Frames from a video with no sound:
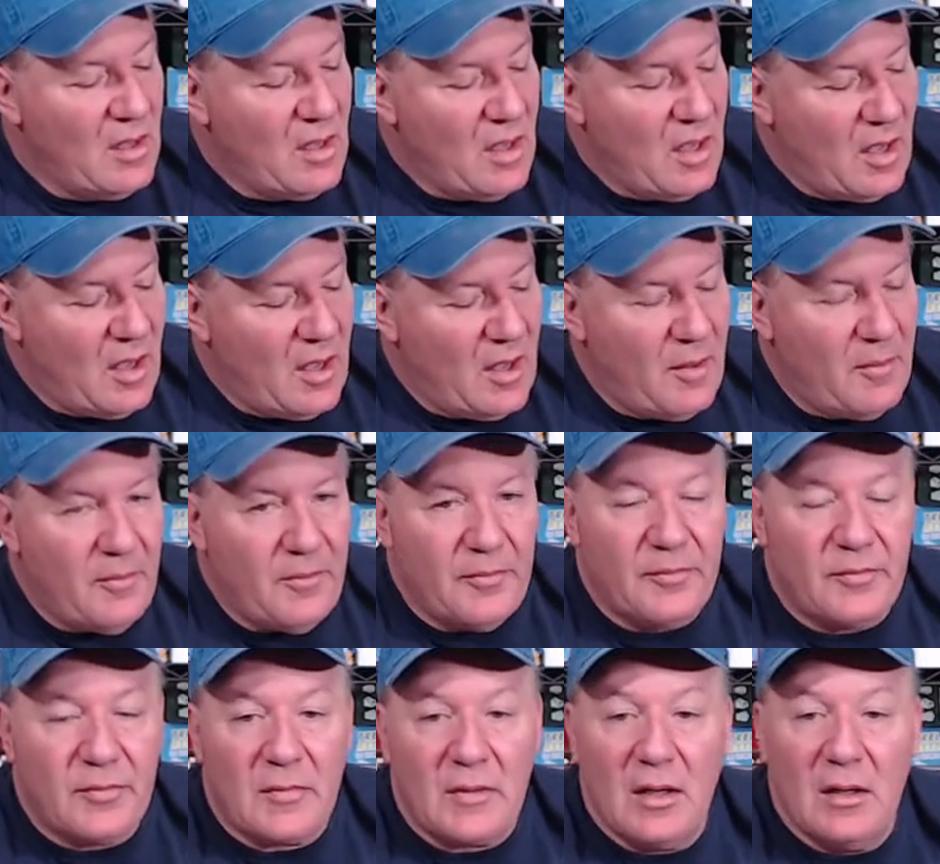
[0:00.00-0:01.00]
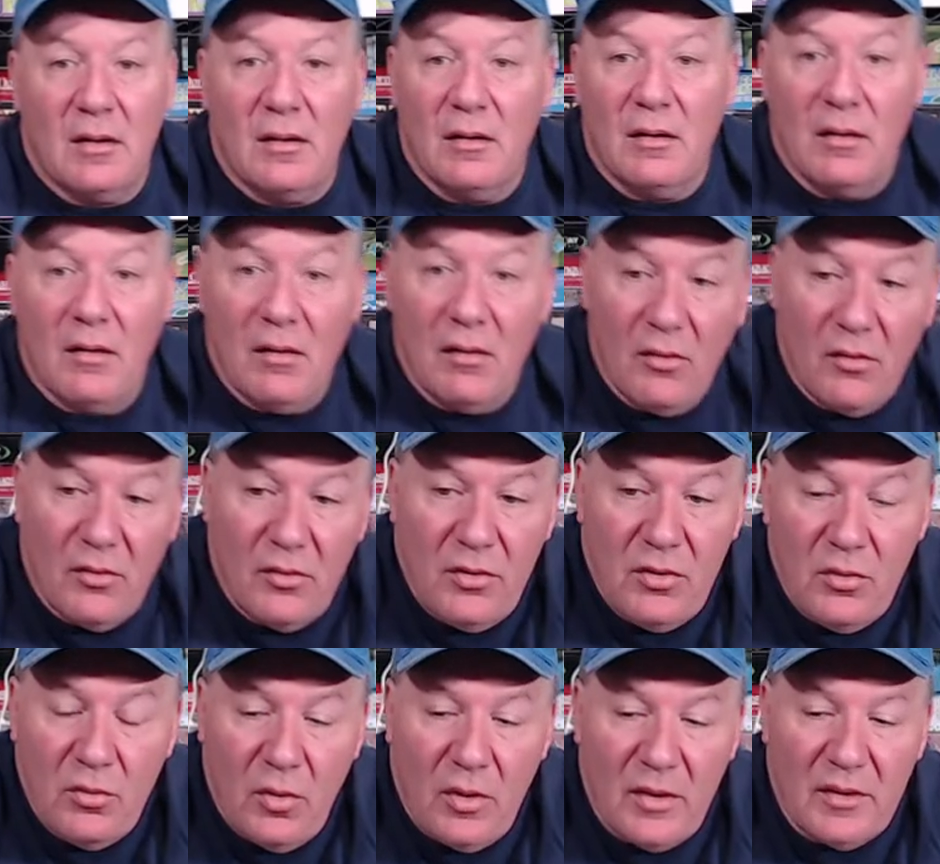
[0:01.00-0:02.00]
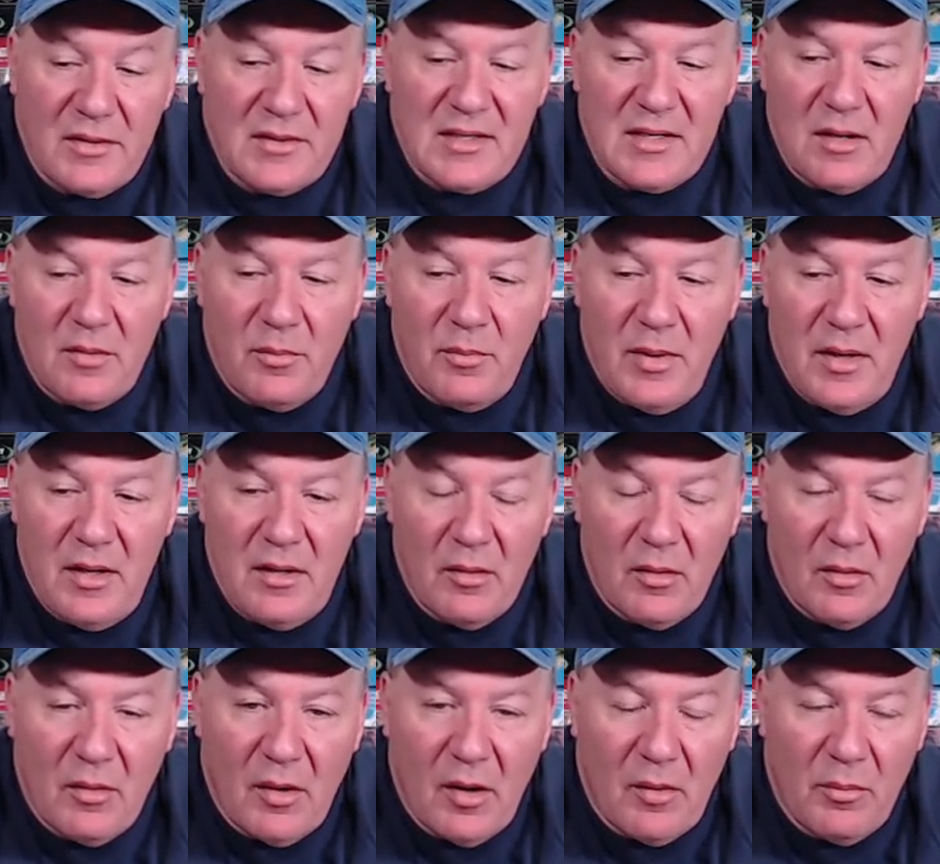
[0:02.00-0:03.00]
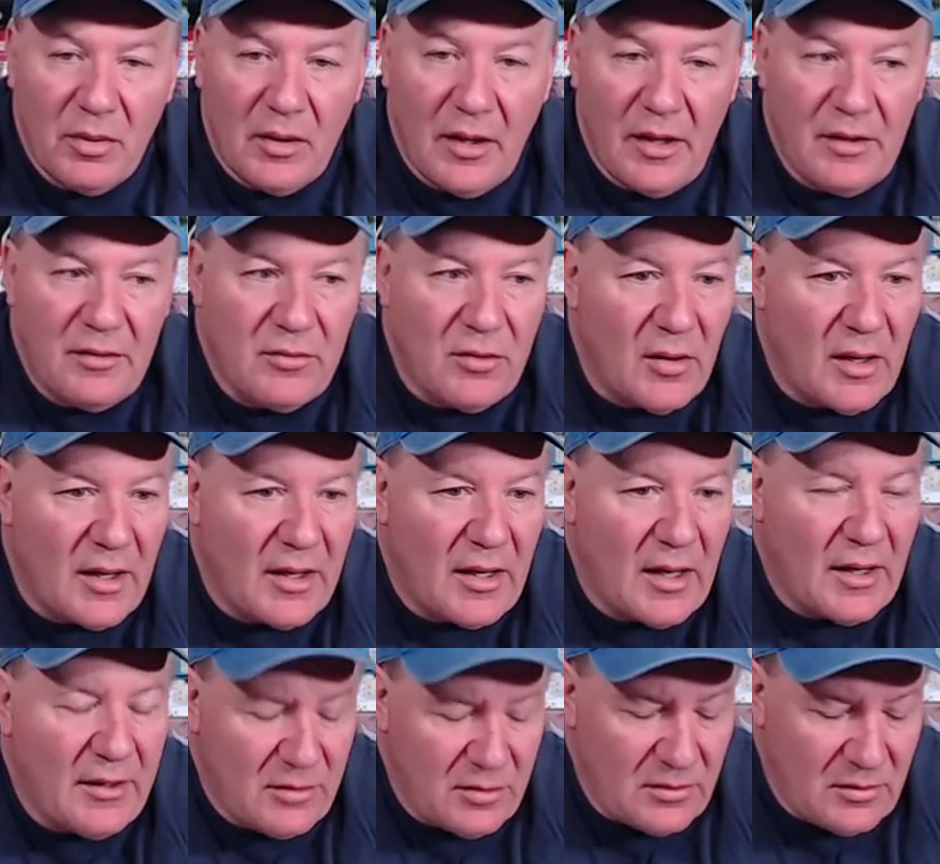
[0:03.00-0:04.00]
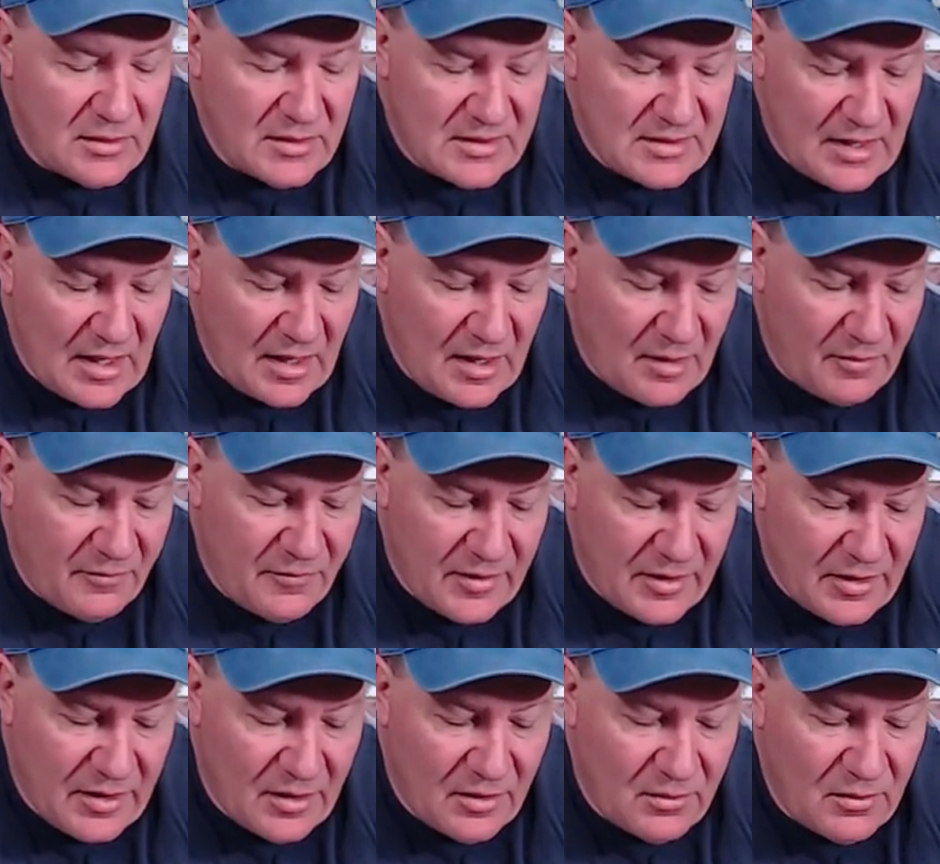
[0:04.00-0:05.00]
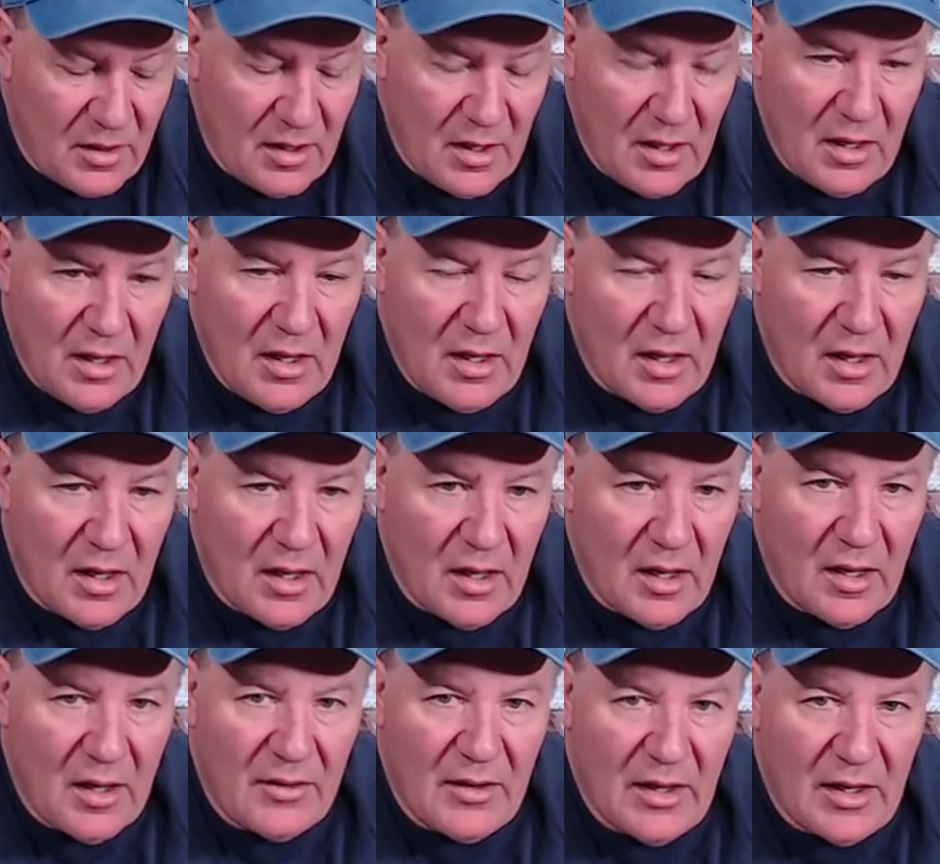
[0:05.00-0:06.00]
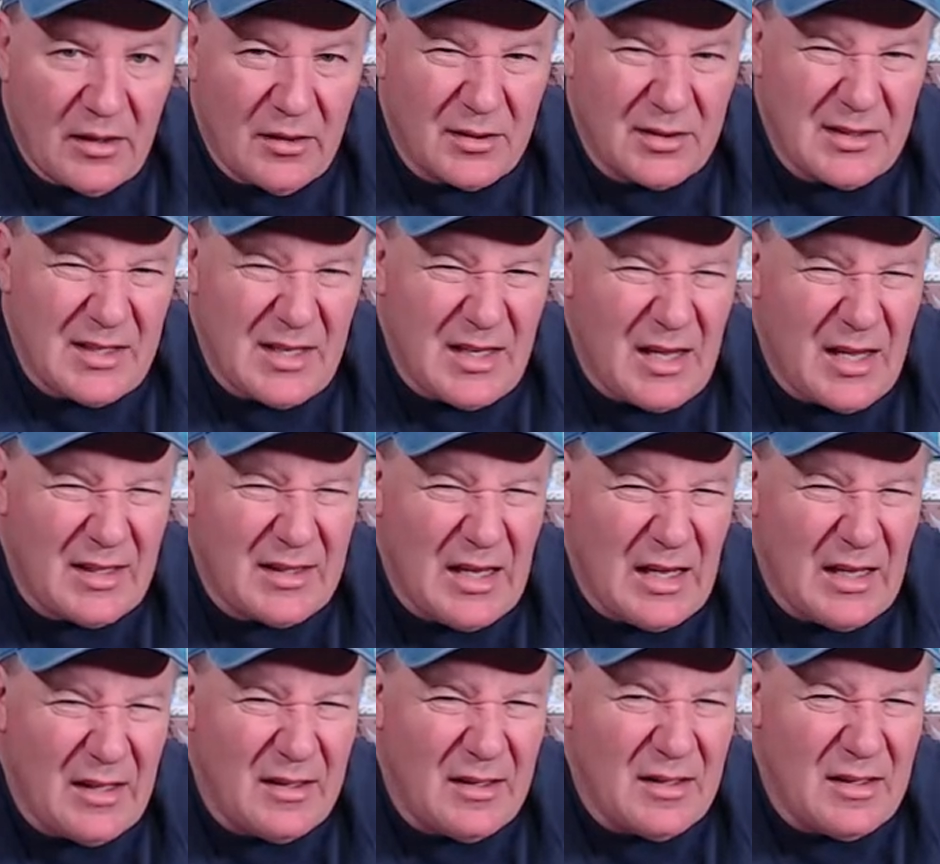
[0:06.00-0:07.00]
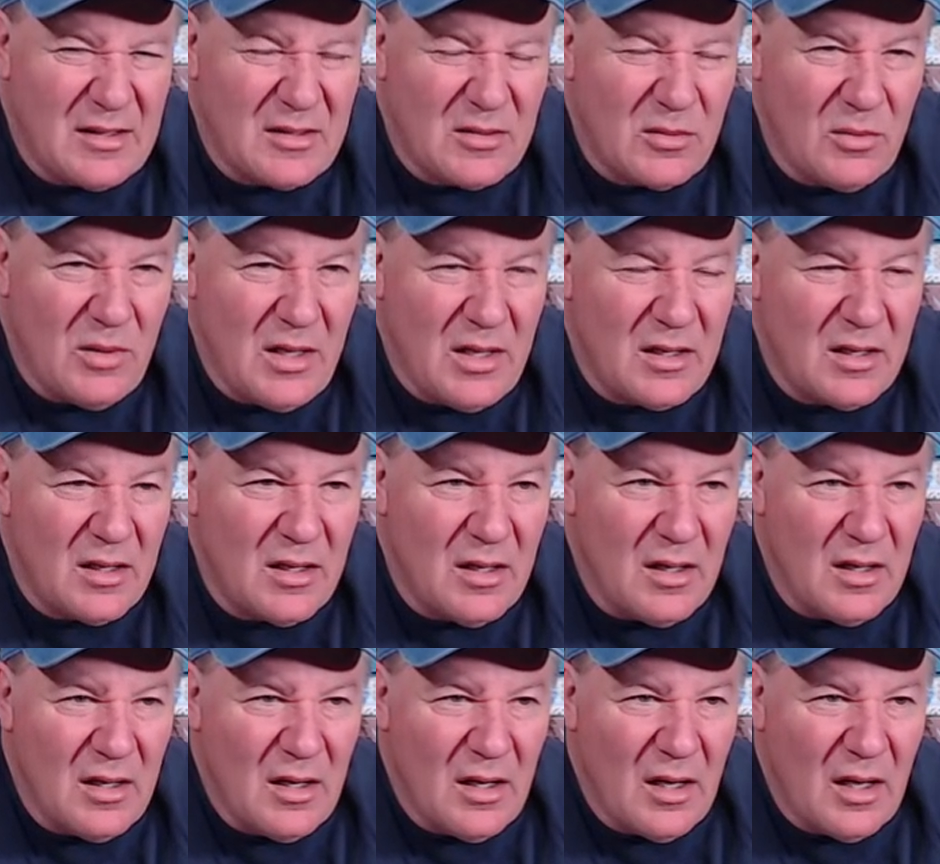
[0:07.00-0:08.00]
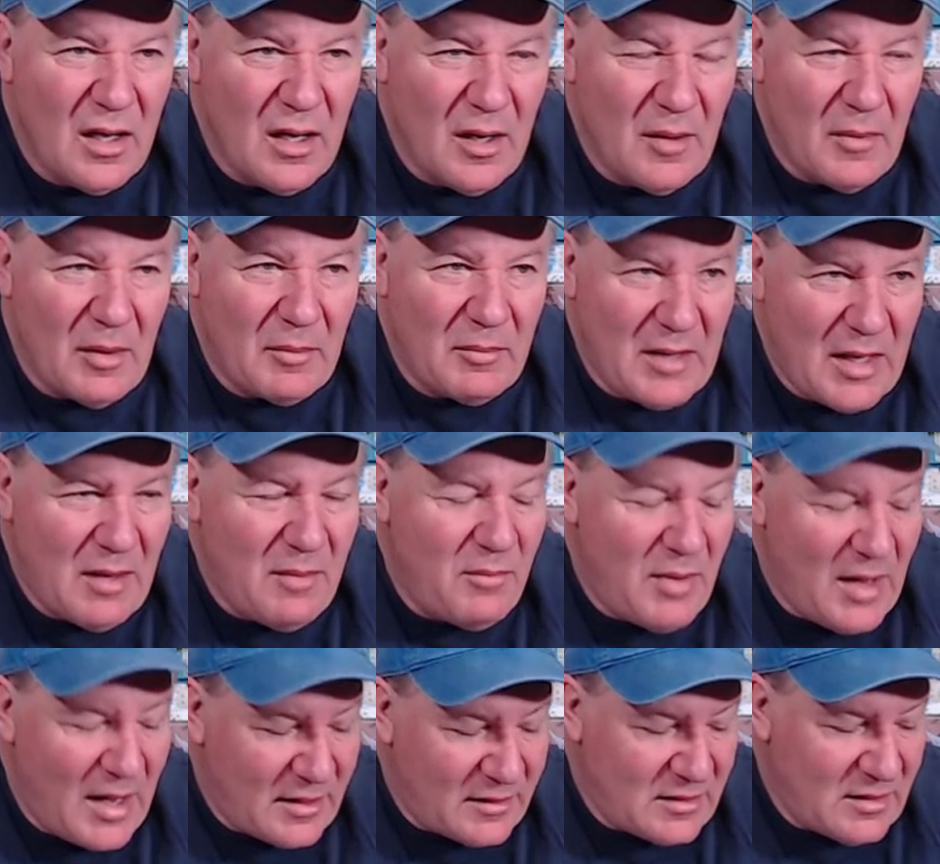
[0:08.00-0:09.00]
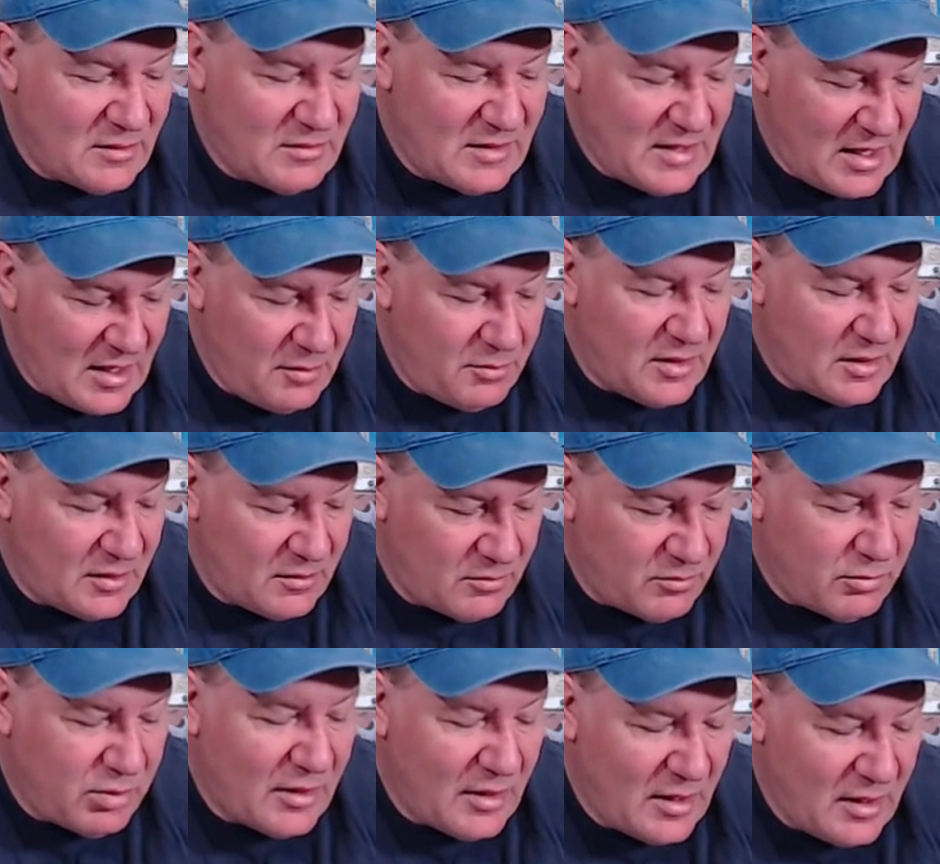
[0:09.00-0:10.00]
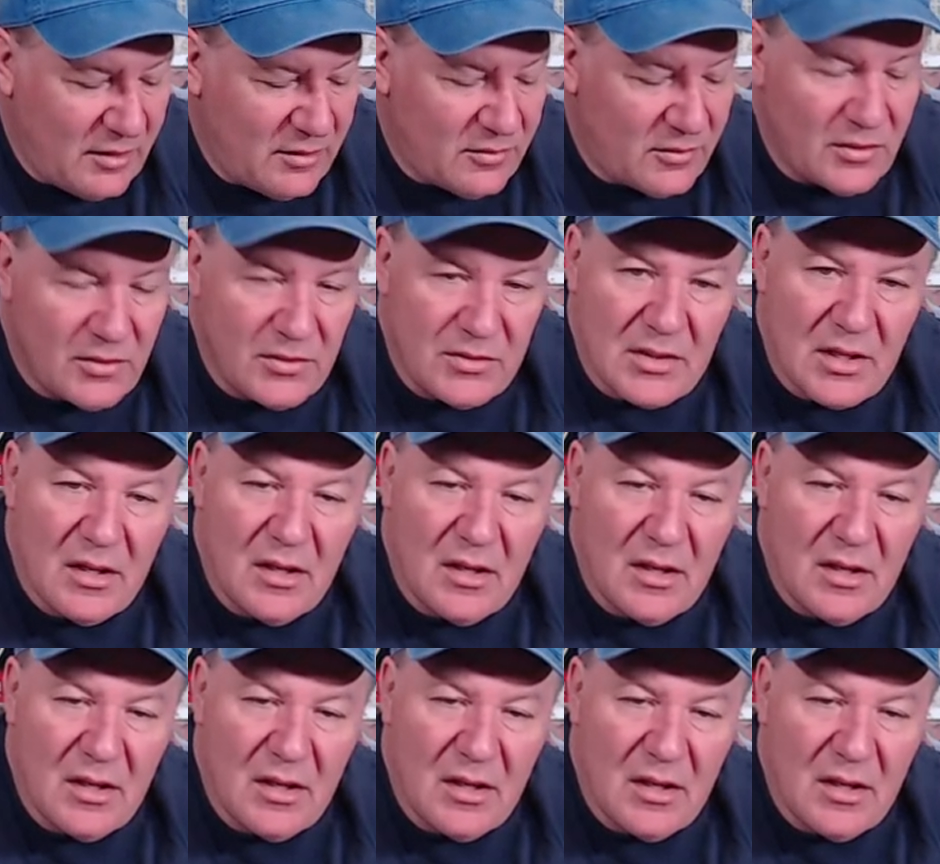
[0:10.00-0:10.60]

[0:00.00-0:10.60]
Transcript: Um, you will see a, P, uh, a playthrough. I, I do the setup video uh, that you'll see at the end of this week. Um, I'm getting back to taping playthroughs.